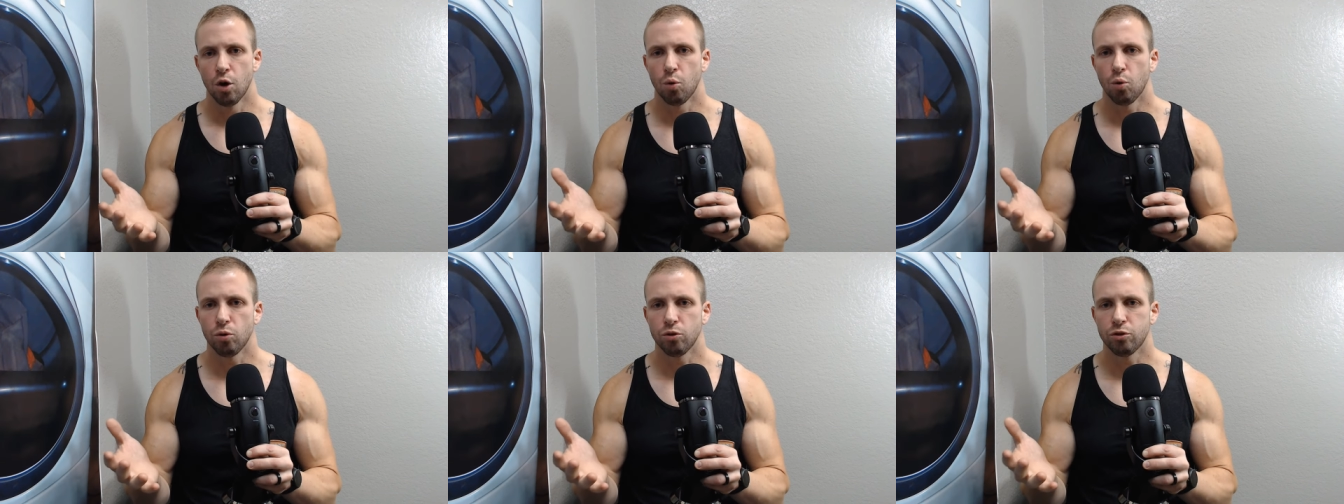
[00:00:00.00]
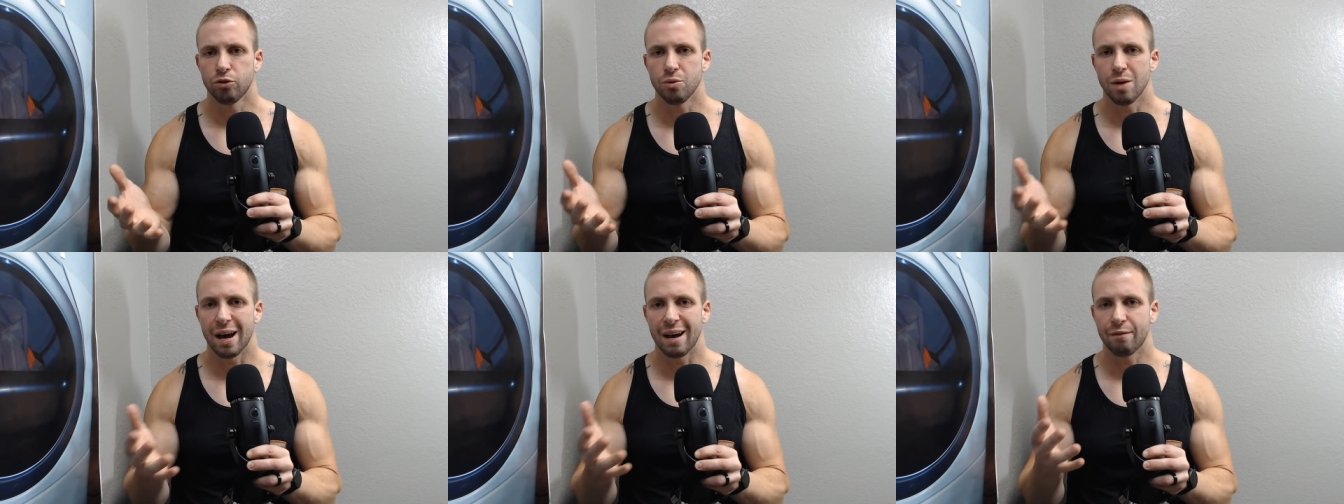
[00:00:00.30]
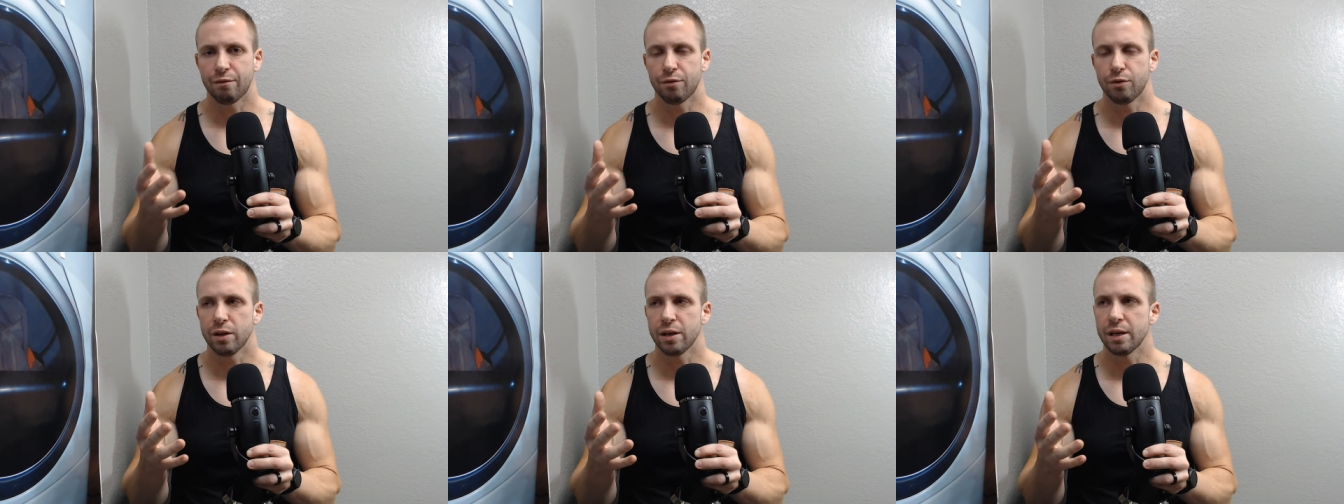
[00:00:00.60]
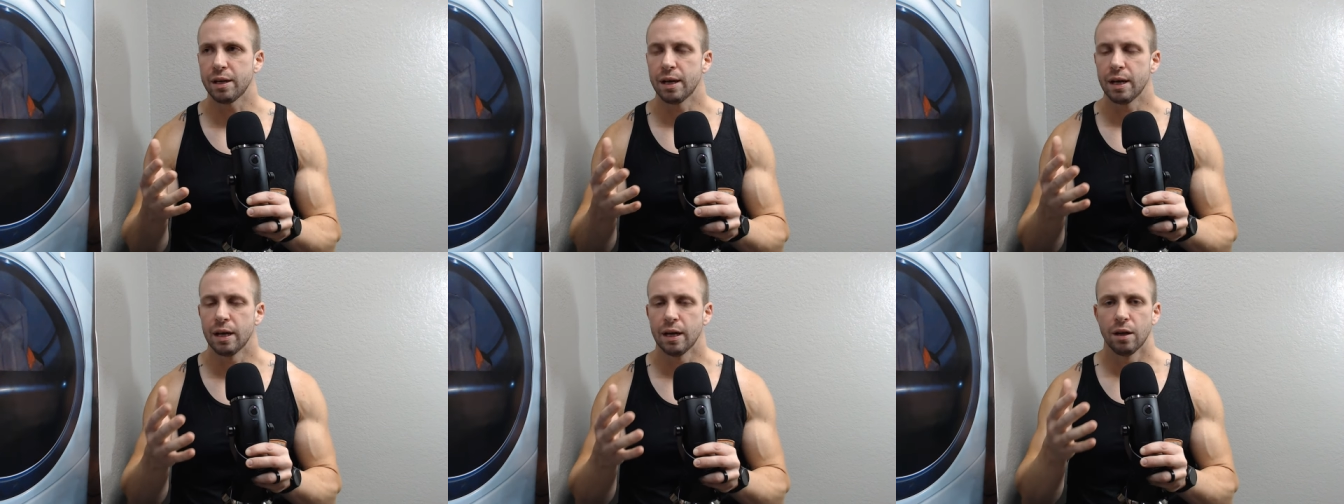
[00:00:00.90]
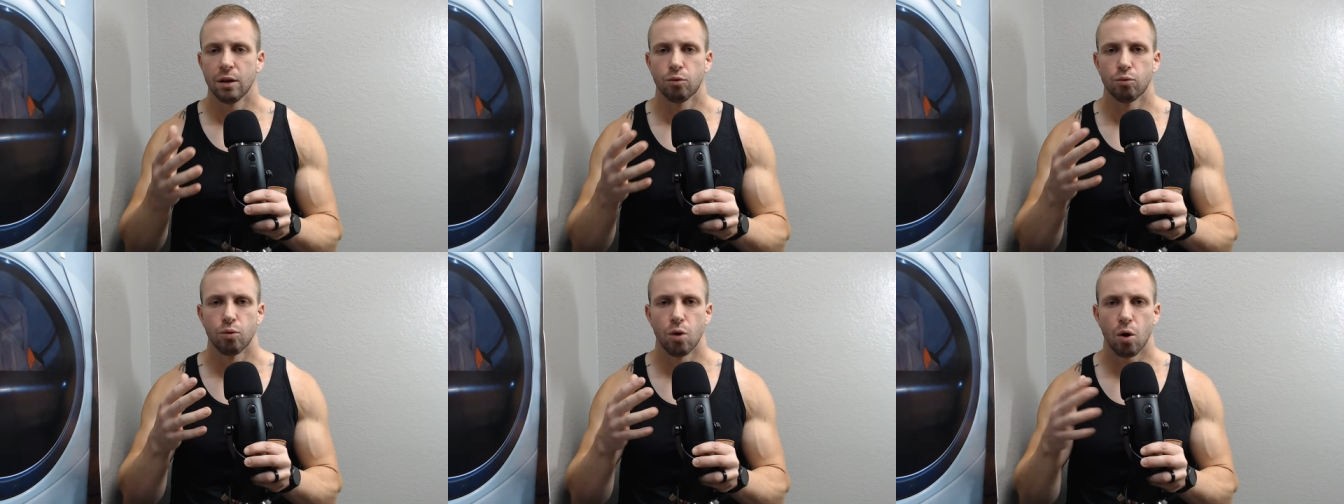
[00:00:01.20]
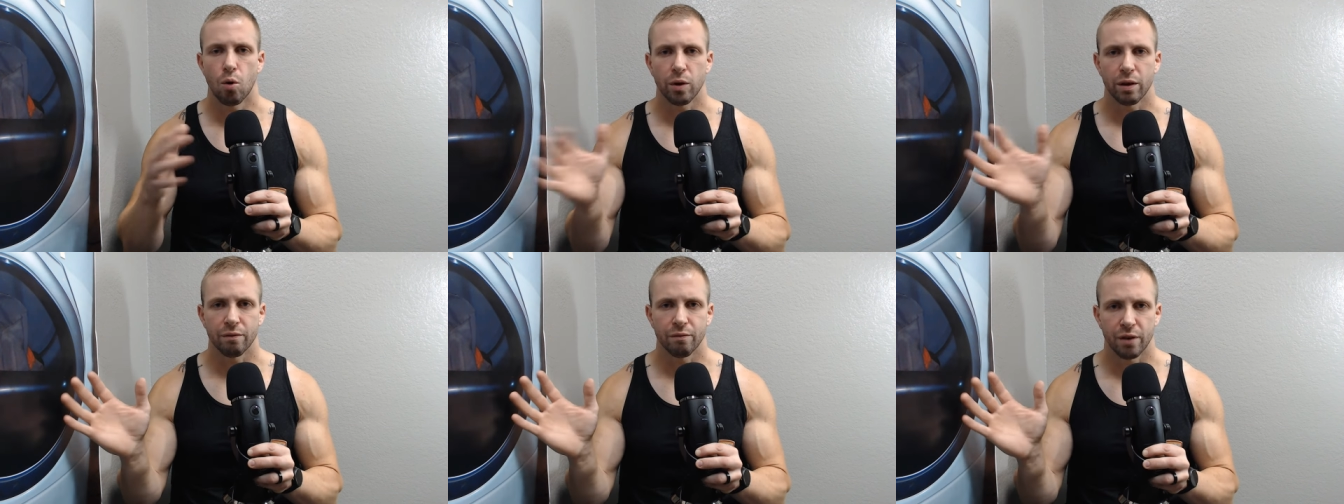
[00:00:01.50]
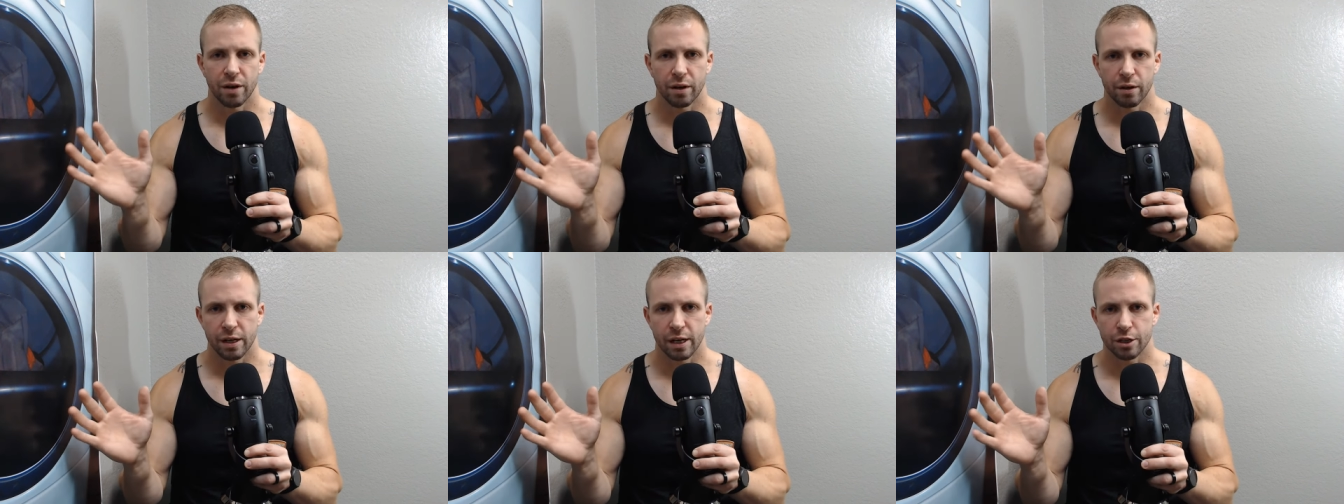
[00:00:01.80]
We'll do every rowing
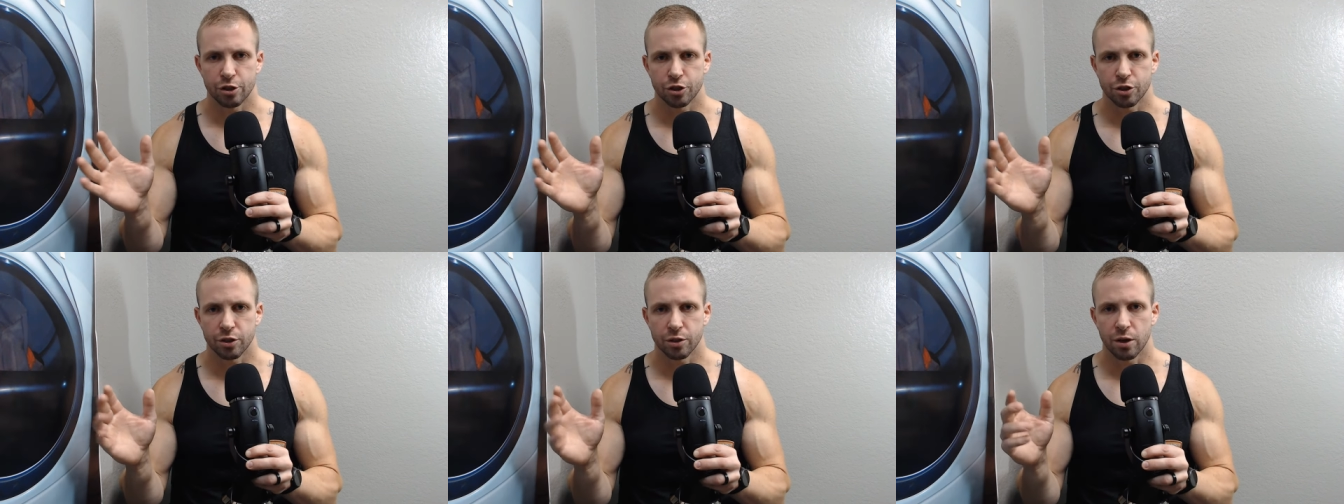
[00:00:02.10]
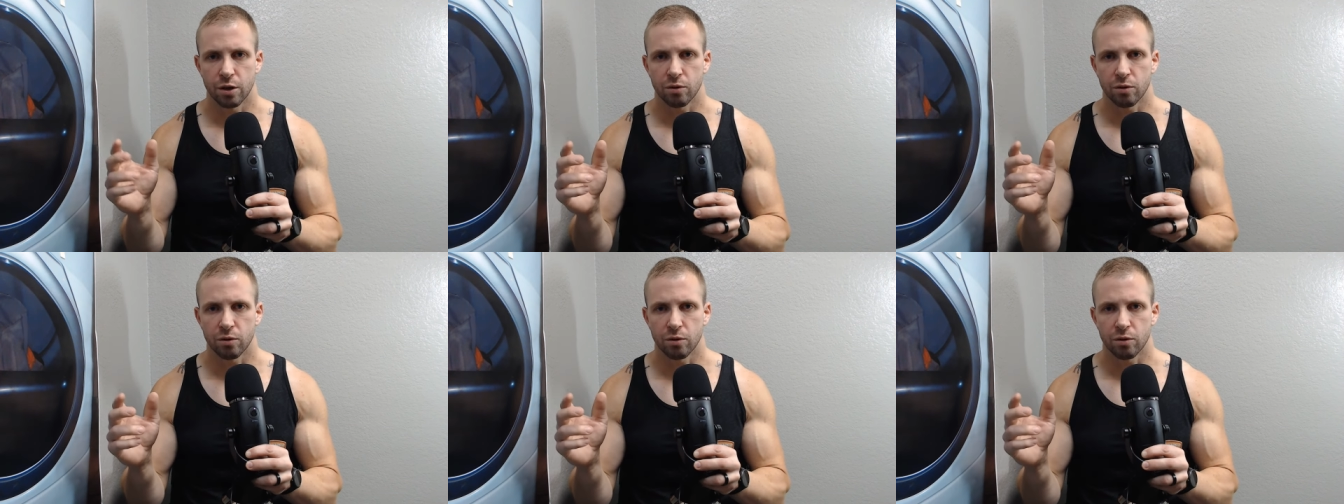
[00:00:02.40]
variation